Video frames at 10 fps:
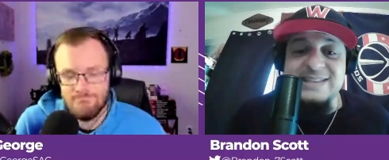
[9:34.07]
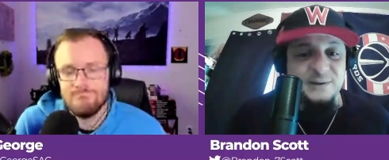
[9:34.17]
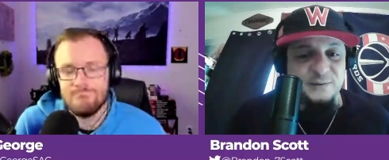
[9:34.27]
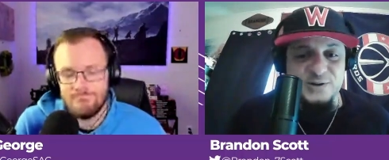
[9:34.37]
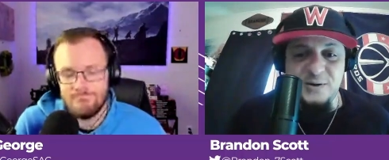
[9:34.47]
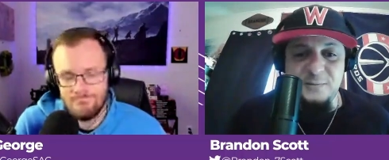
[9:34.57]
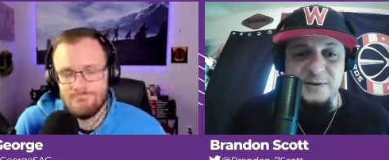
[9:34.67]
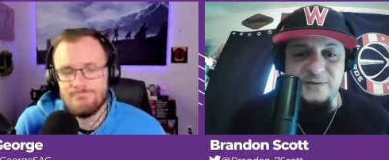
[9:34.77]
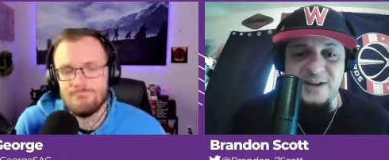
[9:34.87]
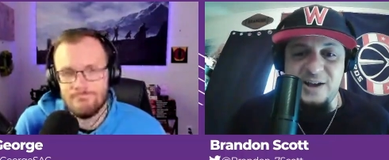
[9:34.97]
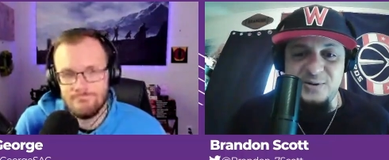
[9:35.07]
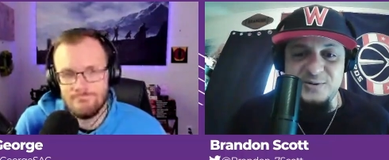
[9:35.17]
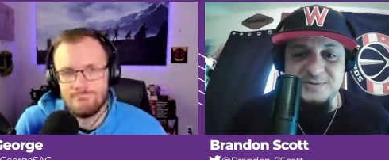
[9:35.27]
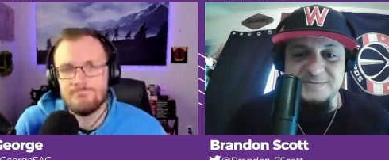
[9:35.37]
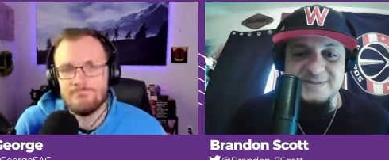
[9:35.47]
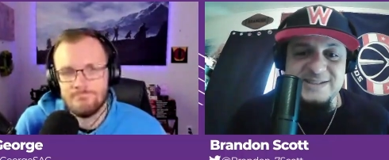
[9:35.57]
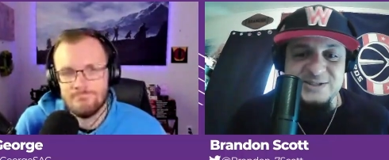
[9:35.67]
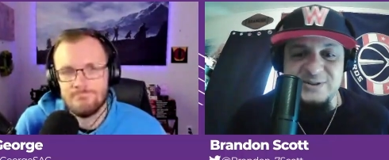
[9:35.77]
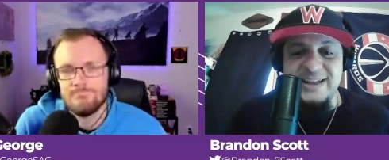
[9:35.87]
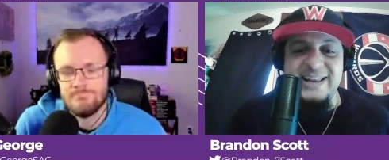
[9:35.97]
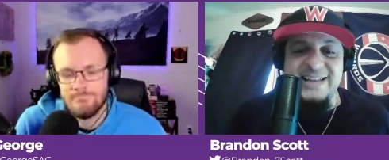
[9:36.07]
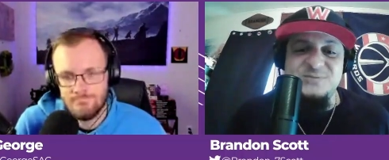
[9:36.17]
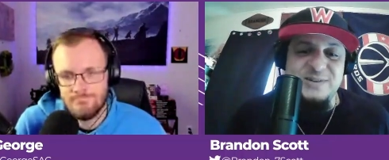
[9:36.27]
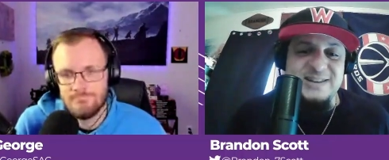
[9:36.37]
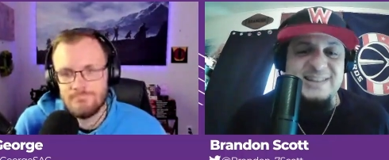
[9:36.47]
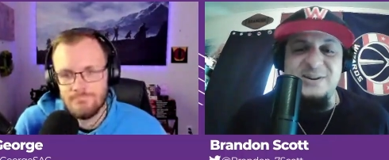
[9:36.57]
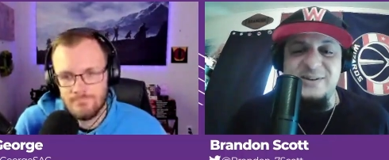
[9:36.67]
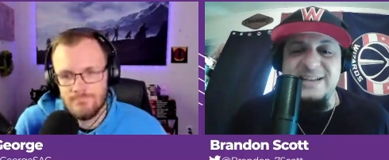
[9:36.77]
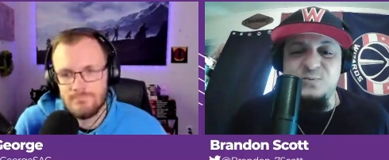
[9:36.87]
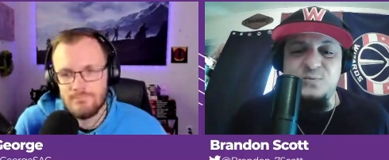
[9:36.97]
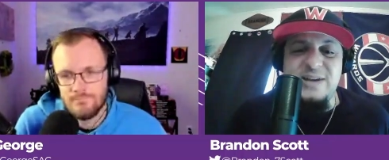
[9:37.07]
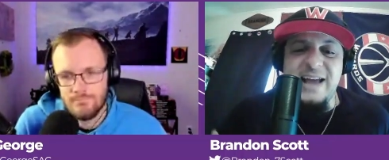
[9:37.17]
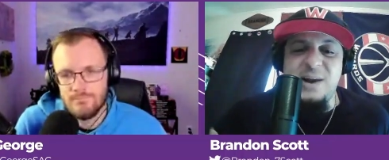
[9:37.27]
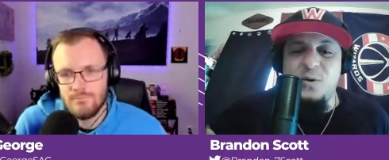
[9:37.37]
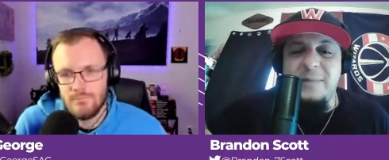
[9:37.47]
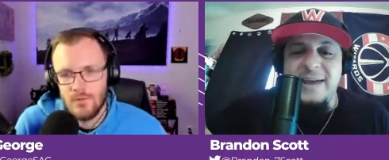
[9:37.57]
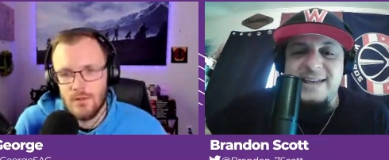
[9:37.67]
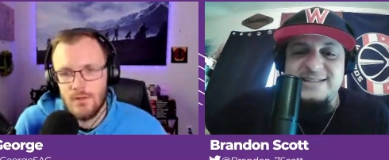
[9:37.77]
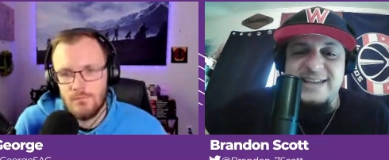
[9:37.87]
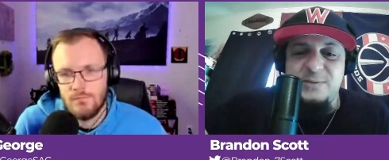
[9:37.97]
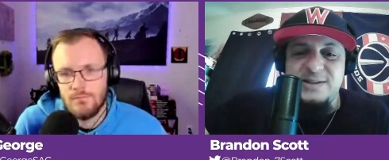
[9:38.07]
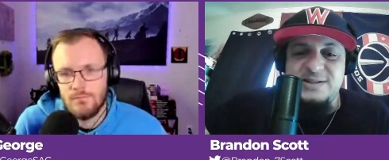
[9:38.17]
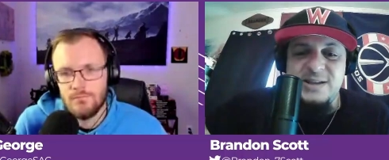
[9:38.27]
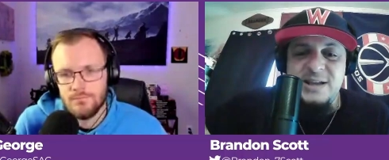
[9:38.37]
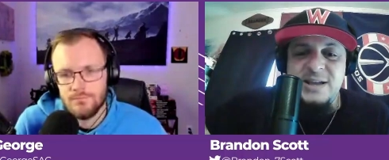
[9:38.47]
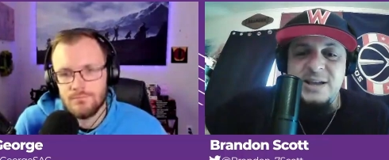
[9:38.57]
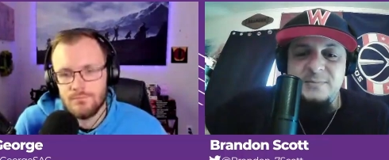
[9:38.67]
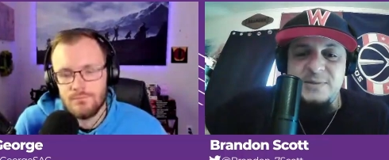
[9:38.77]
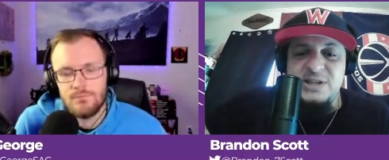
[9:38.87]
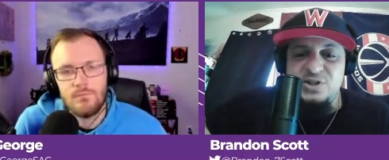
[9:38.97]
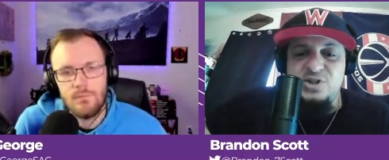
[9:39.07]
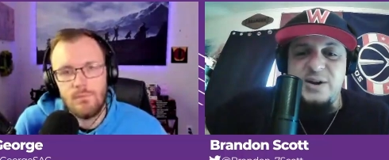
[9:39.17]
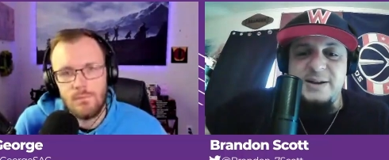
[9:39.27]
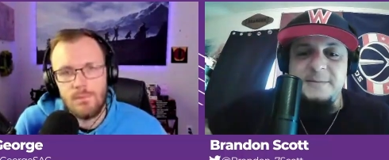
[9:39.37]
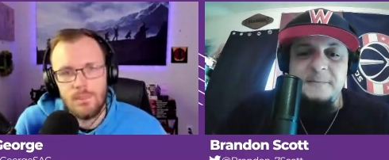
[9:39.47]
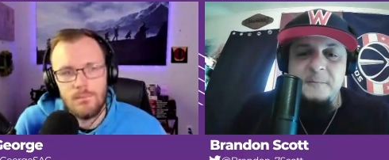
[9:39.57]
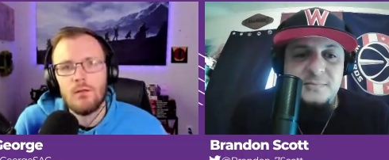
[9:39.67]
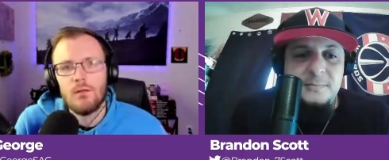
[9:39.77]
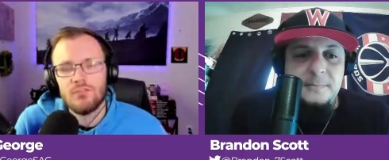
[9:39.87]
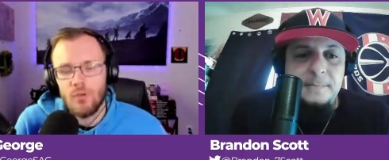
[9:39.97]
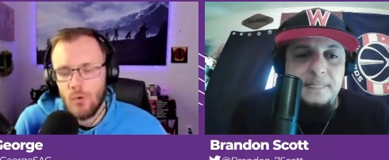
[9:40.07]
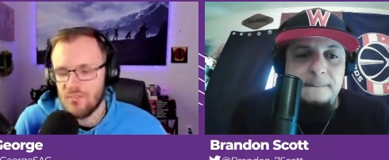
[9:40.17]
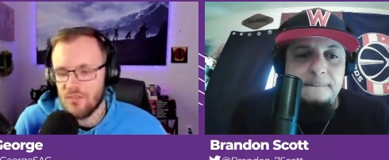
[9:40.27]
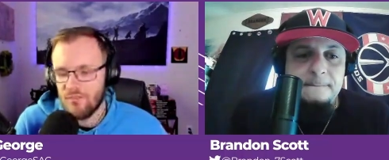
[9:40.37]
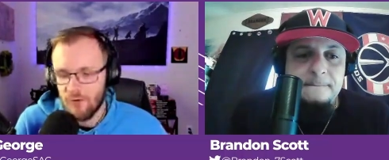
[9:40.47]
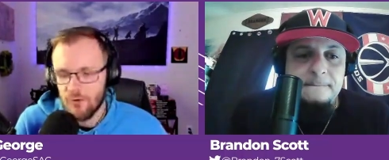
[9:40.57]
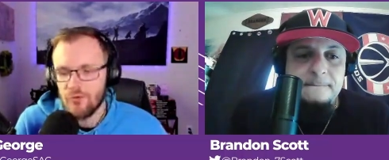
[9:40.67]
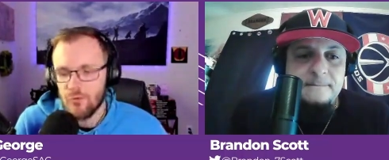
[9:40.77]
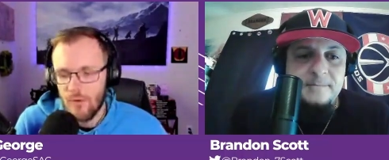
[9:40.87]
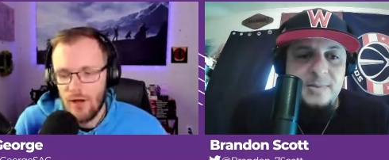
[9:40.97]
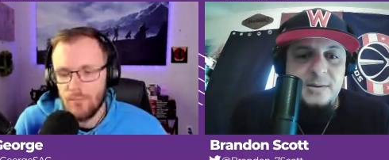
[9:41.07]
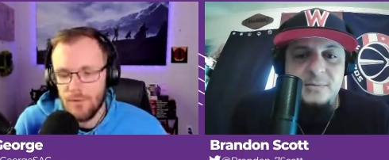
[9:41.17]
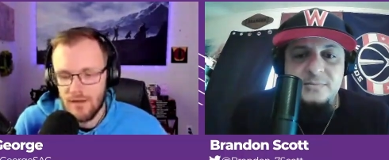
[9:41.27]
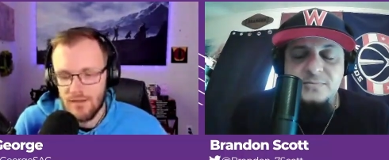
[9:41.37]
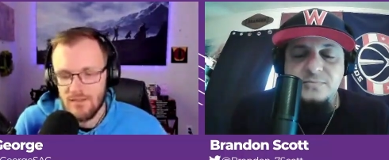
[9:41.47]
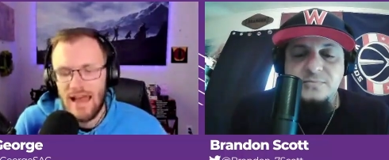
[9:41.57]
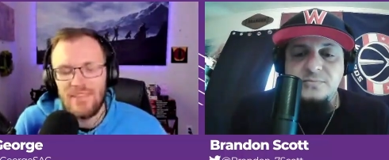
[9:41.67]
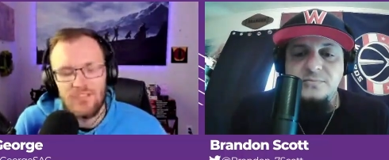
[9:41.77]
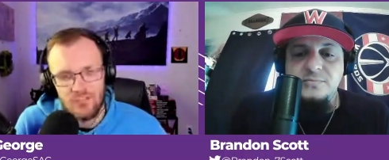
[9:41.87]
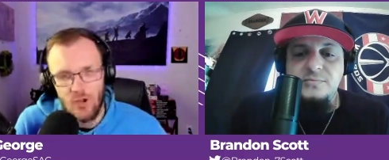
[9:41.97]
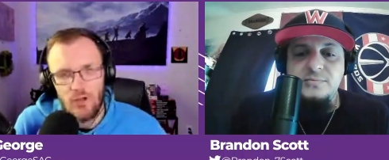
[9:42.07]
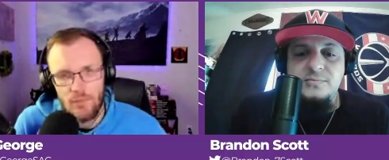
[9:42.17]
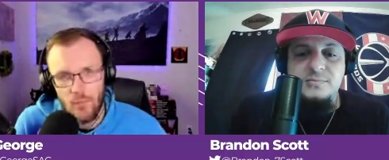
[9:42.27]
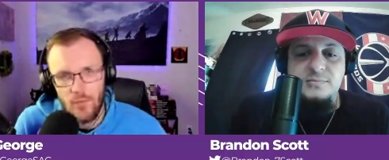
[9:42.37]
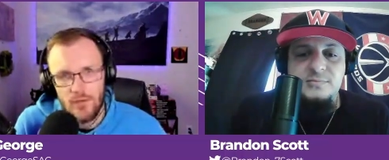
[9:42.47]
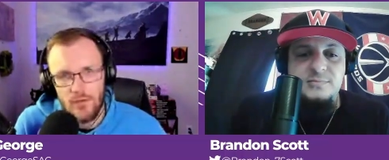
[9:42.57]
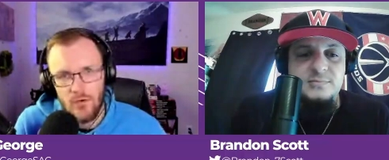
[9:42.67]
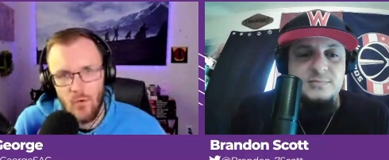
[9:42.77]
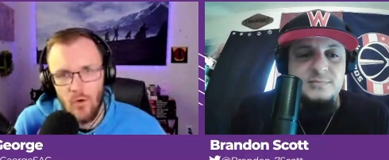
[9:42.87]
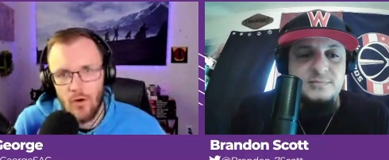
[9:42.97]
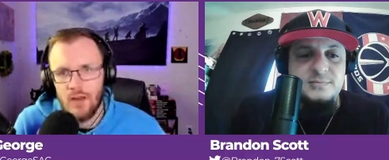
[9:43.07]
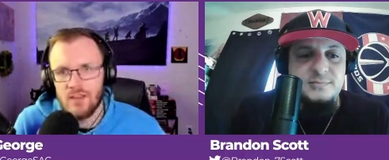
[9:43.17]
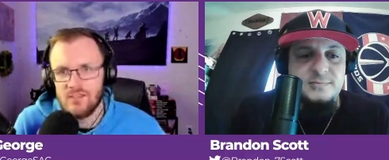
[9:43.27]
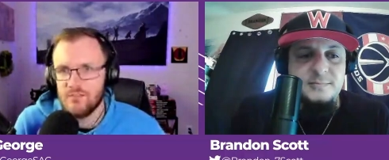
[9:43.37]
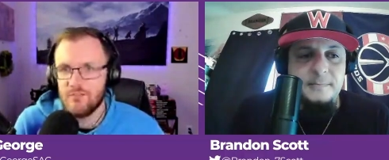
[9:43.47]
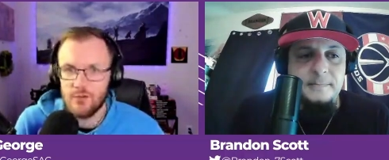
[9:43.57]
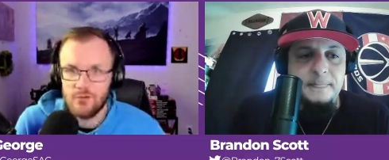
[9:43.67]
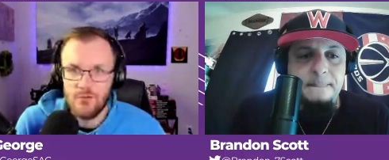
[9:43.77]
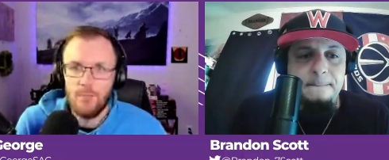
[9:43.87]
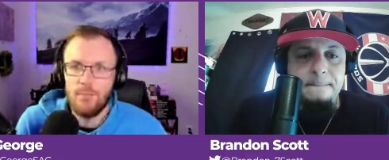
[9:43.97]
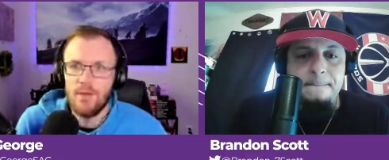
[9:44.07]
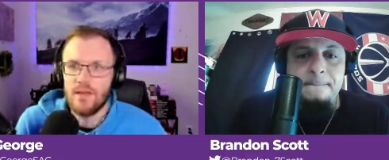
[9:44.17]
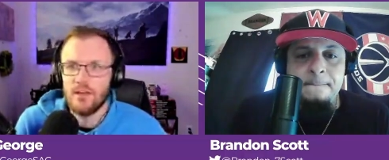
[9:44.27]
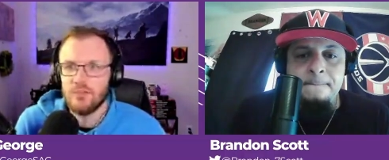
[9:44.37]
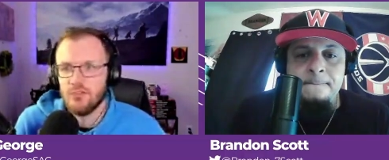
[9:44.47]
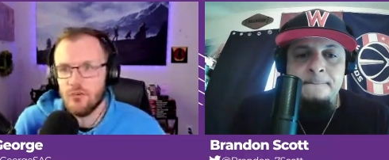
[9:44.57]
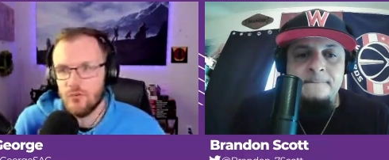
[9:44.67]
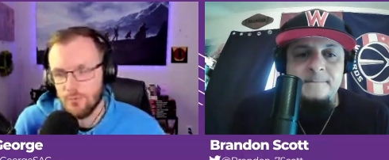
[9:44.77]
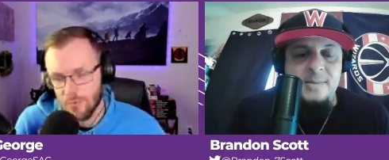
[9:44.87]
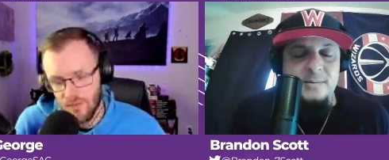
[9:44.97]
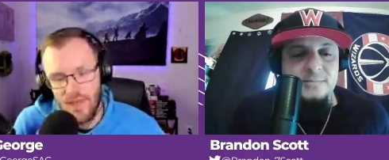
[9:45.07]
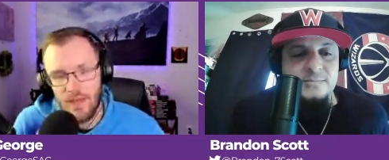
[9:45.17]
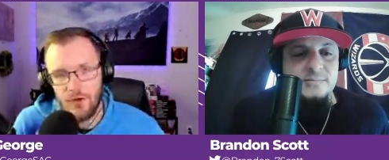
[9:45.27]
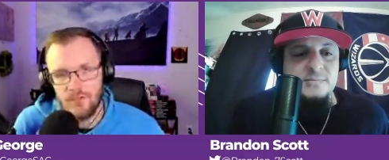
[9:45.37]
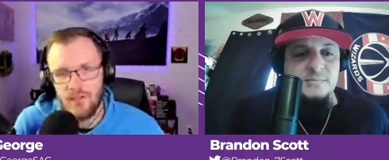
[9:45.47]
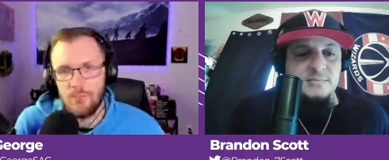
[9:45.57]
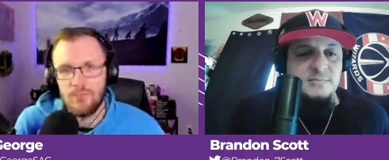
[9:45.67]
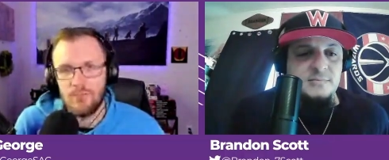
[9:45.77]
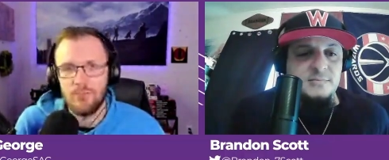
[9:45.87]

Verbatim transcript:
Speaker 1: get a first round pick for Kyle Kuzma. So that, that's you know that's kind of where my head is at with this potential trade.
Speaker 2: So is the first round pick is that the starting point or is it first round pick and a certain player type